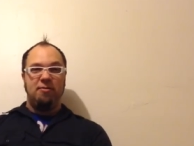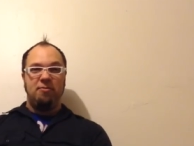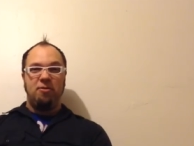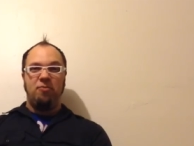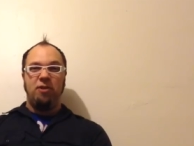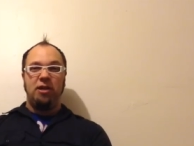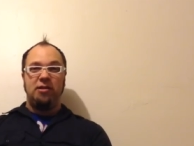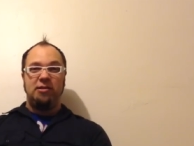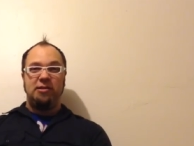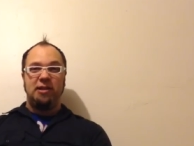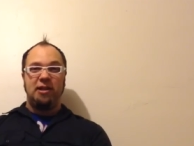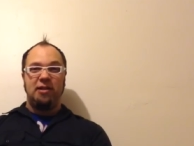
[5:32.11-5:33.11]
Don't forget to
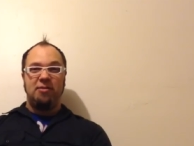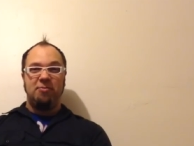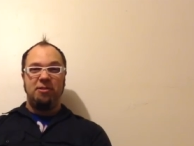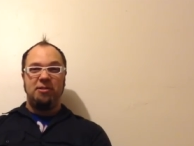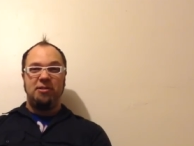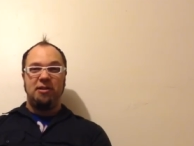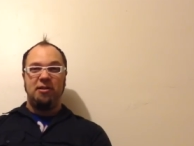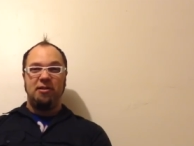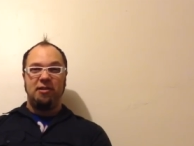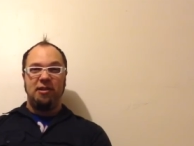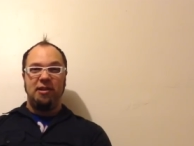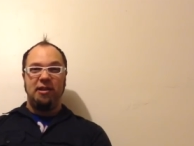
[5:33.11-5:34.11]
check out the Wichita
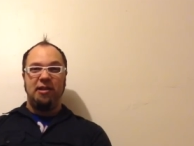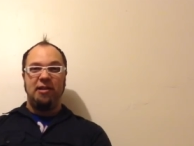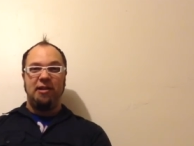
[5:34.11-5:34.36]
Clinic,